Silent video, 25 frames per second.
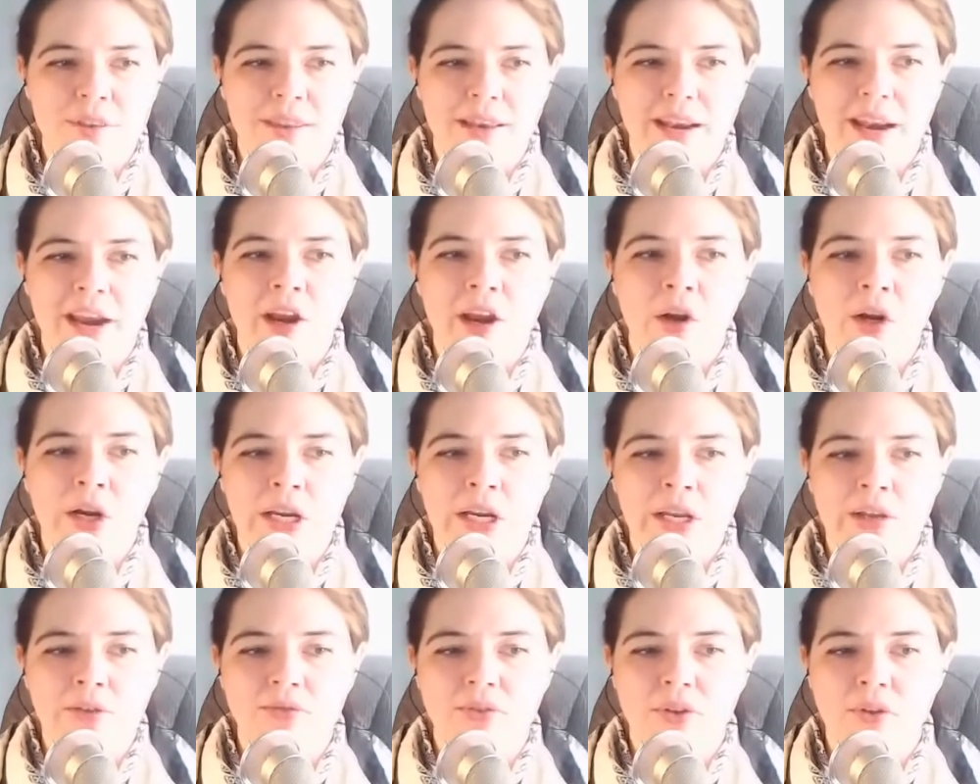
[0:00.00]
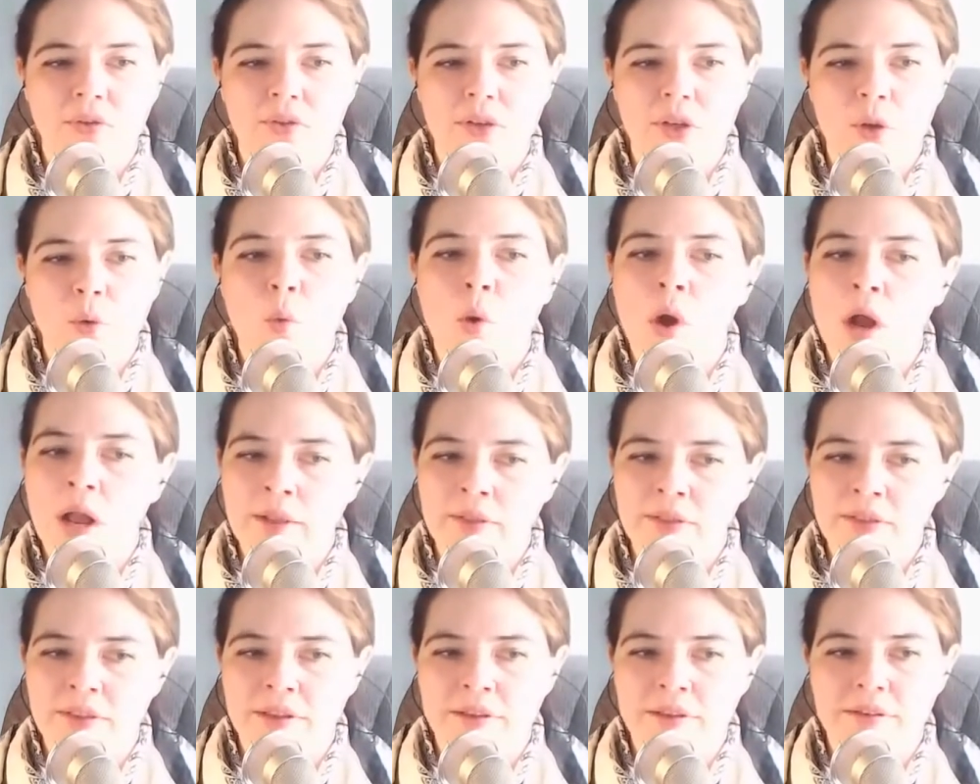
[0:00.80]
that Area
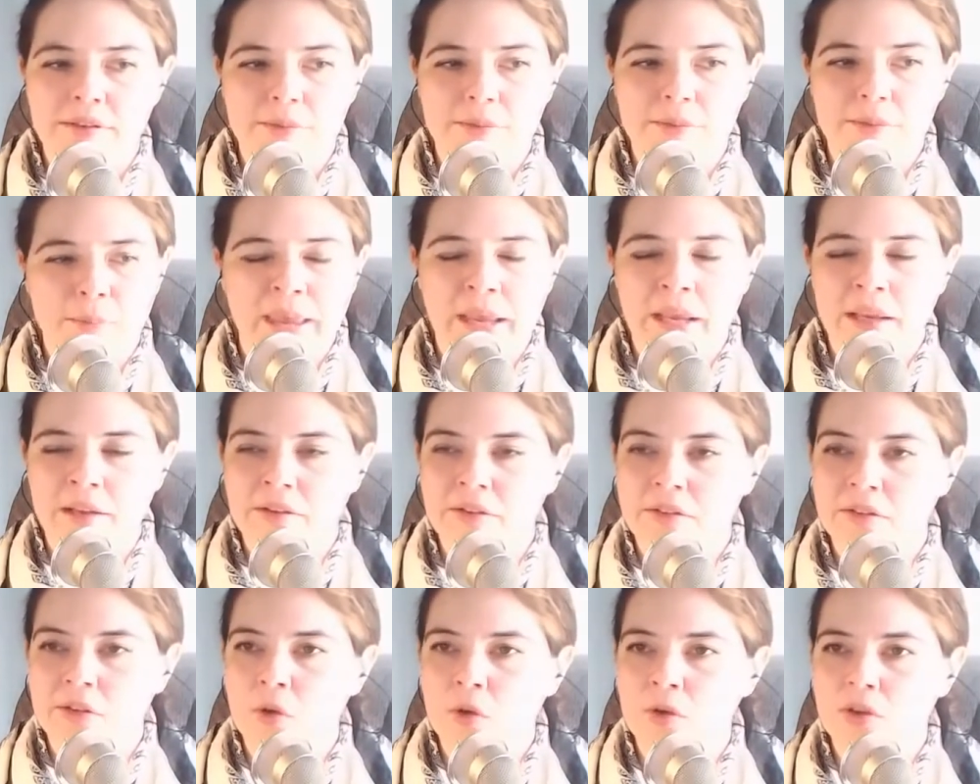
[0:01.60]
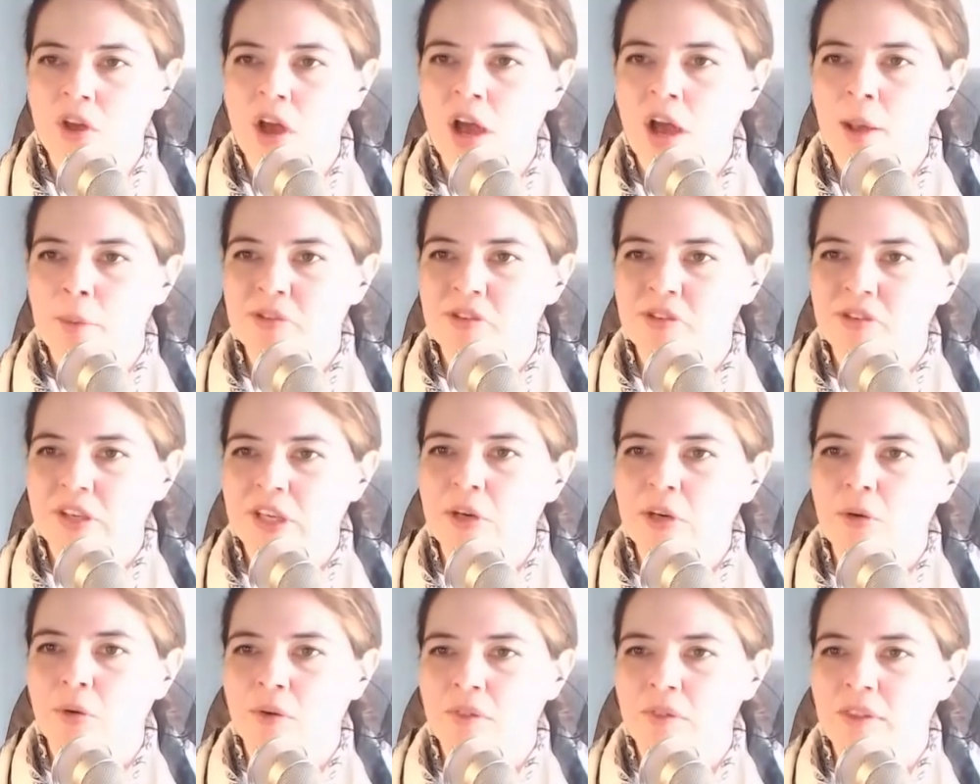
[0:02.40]
51, this base so top
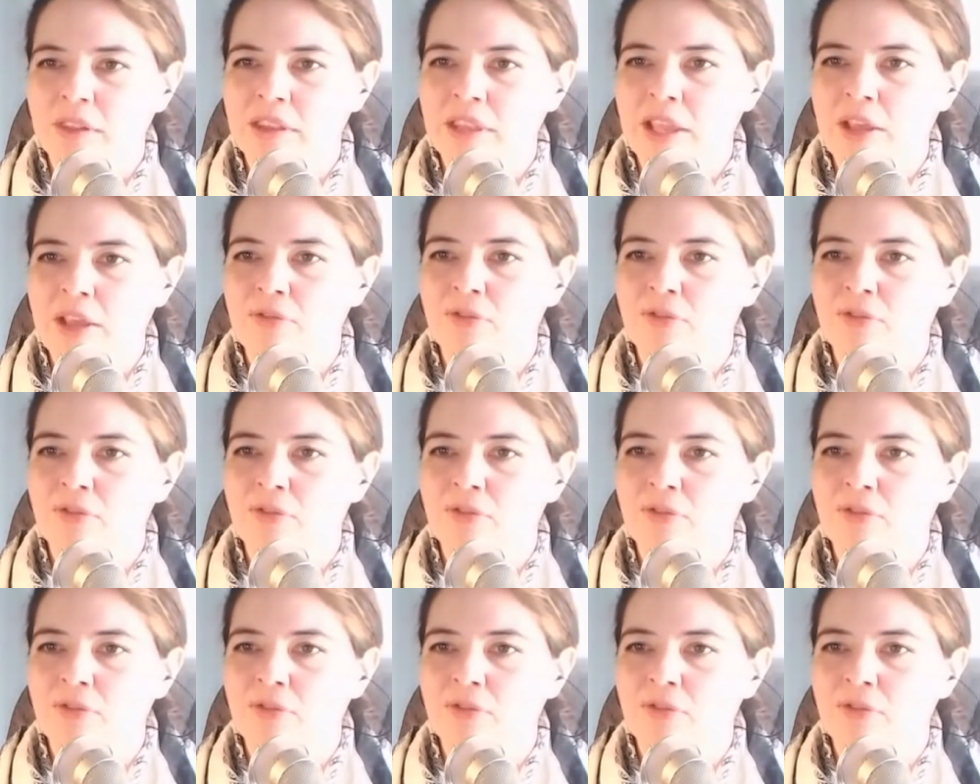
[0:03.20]
secret that they